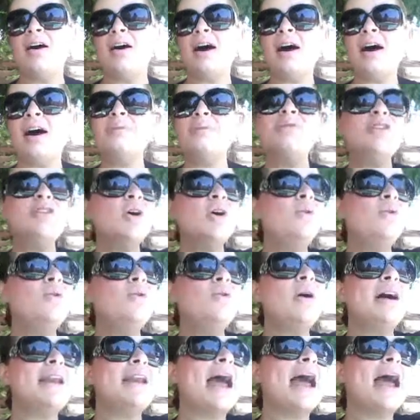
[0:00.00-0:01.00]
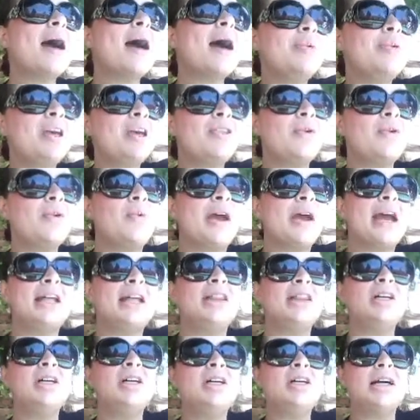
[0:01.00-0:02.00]
I'm so unhappy the way I
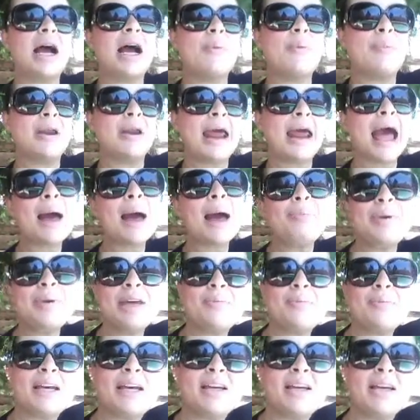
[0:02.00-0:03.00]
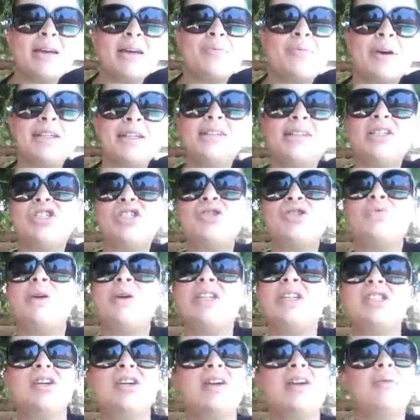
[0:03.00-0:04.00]
look. I'm unhappy in my
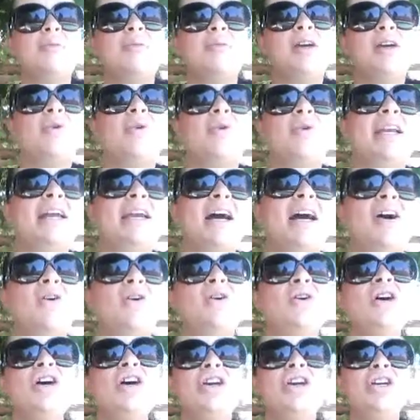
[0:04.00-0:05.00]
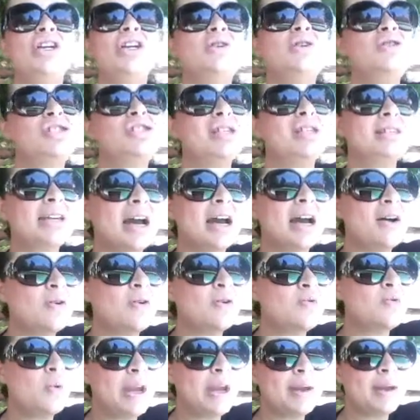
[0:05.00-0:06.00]
situation I'm in right now. You know, just how
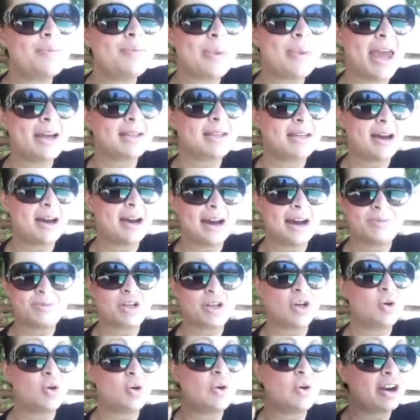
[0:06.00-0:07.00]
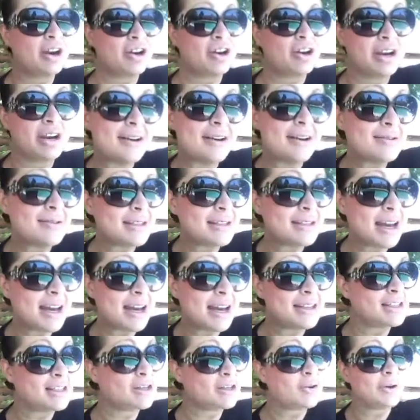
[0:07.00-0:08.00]
we make time to go get our nails
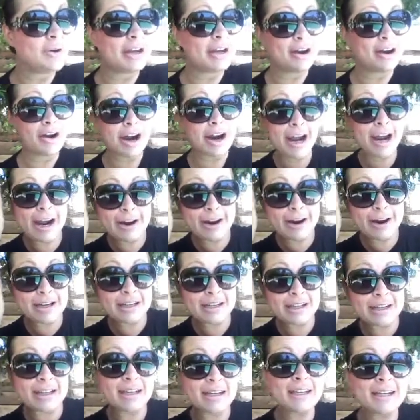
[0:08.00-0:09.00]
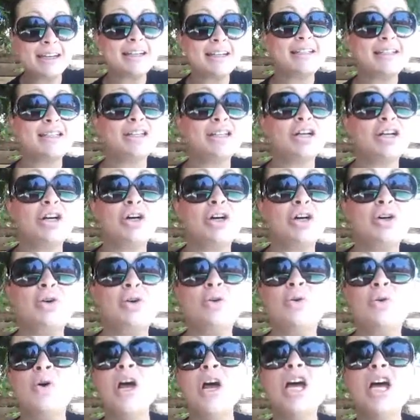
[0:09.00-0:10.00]
done, to go get our hair did, to
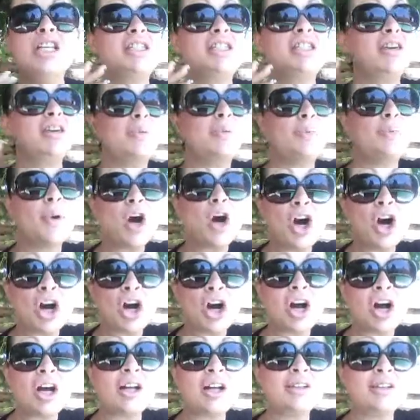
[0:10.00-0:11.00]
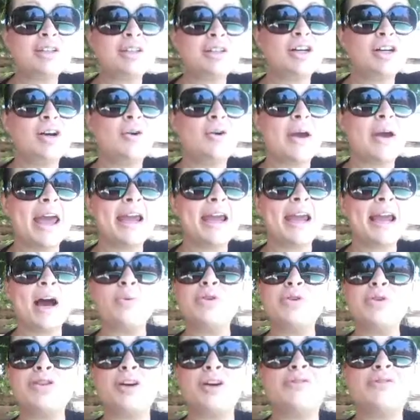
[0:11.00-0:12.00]
go to the mall, to go hang out
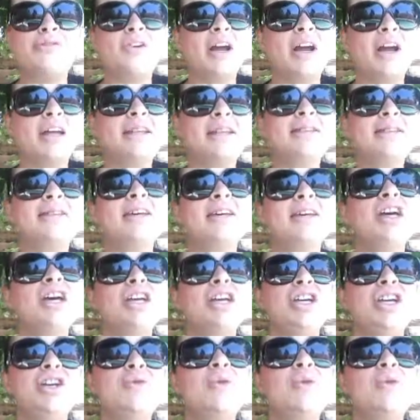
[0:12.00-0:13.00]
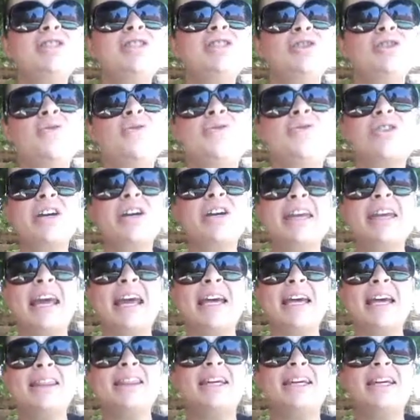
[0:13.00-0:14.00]
with our friends. You know what? Don't
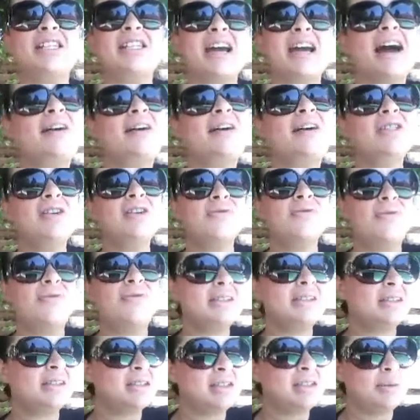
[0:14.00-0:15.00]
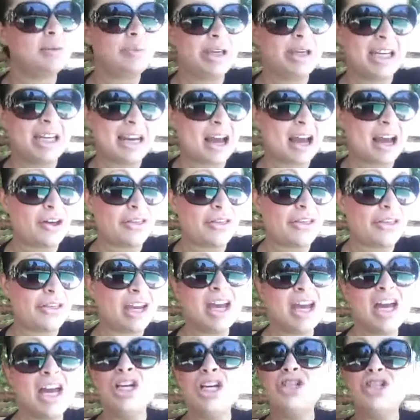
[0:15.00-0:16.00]
forget that you have to invest into being healthy.
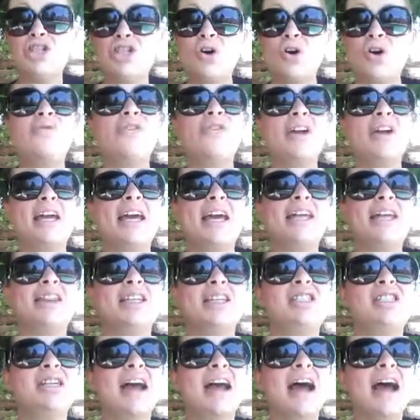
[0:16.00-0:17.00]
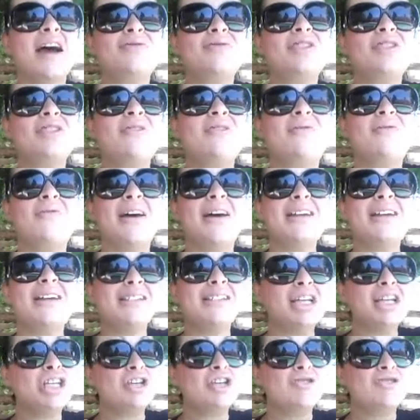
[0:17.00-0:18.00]
Don't forget that you have to invest
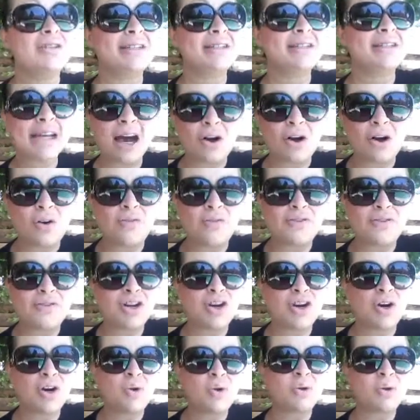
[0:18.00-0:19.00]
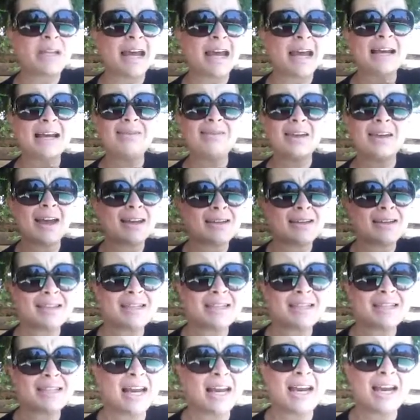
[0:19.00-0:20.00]
in yourself, you know? Like, at the end of the
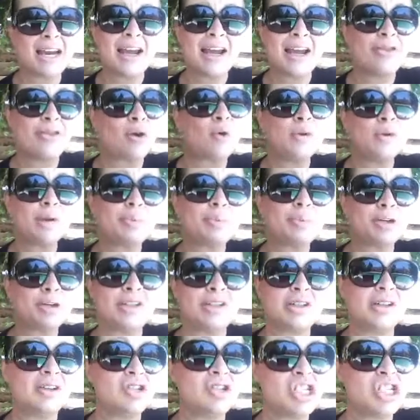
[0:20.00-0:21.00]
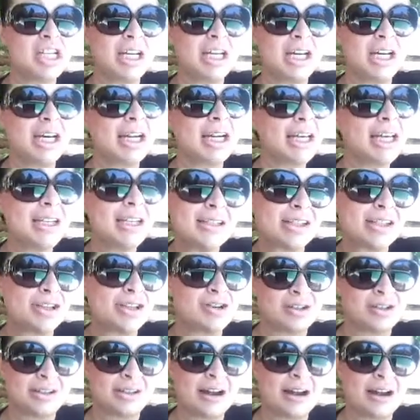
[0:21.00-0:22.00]
day, the only person you're cheating is
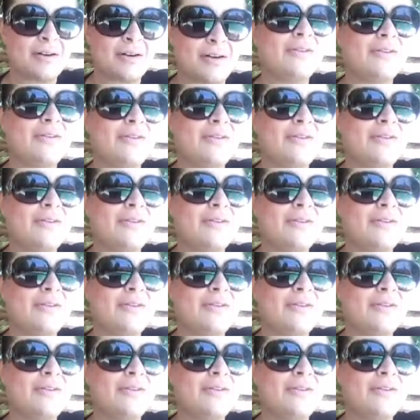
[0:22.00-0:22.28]
yourself.